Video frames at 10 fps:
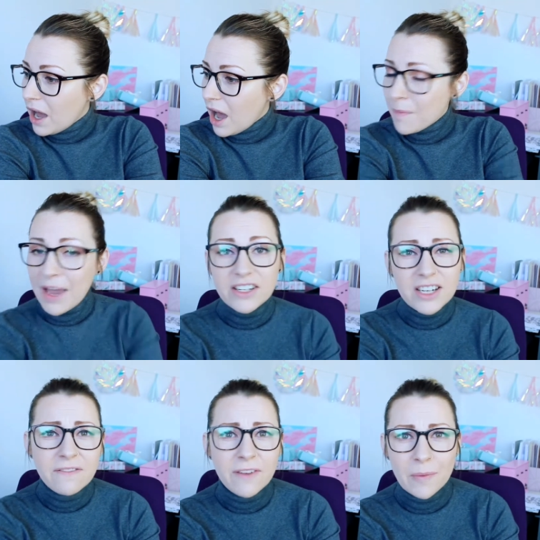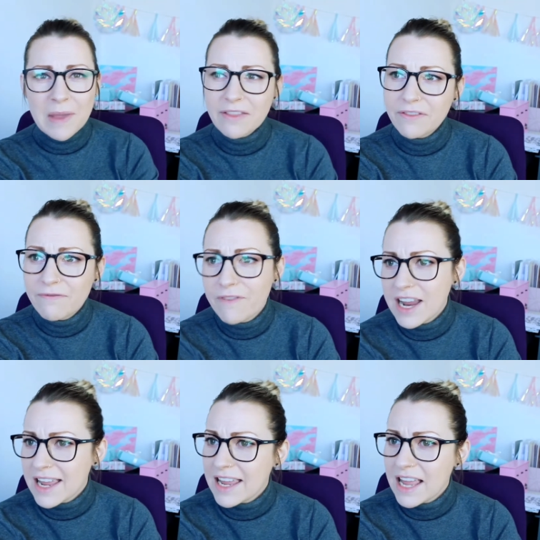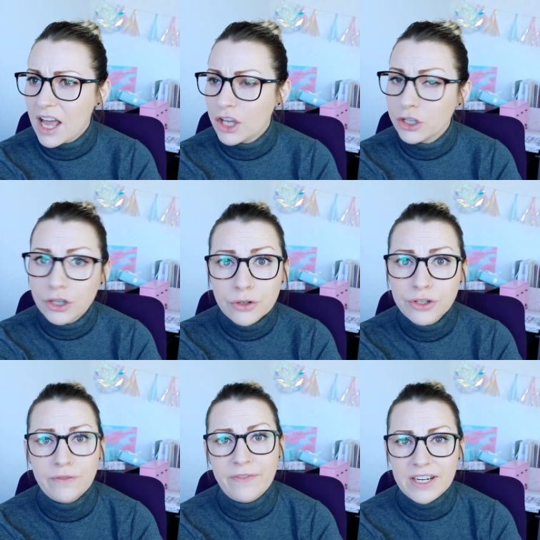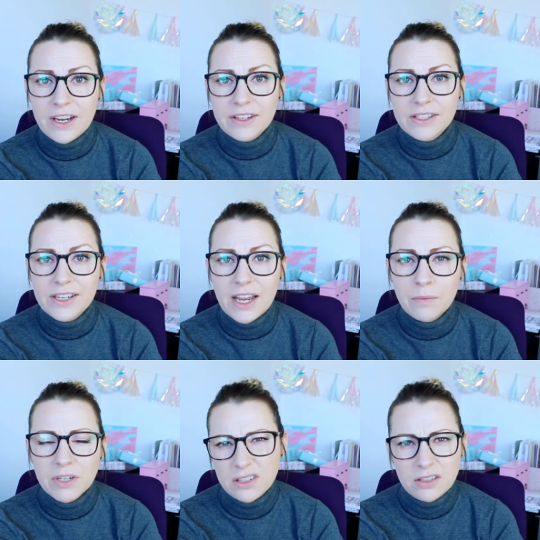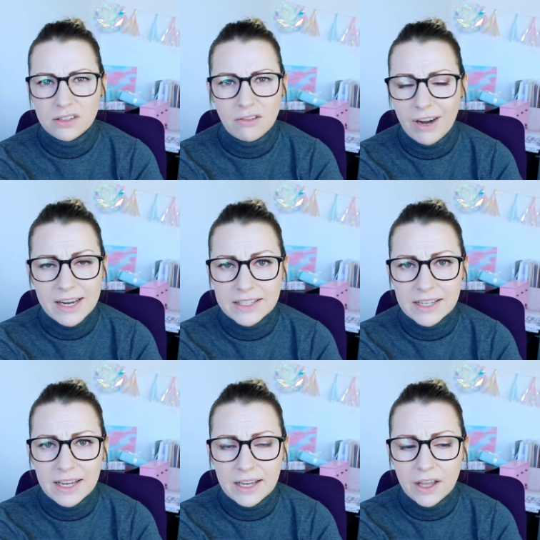I'm actually filming three YouTube videos today, which is just crazy.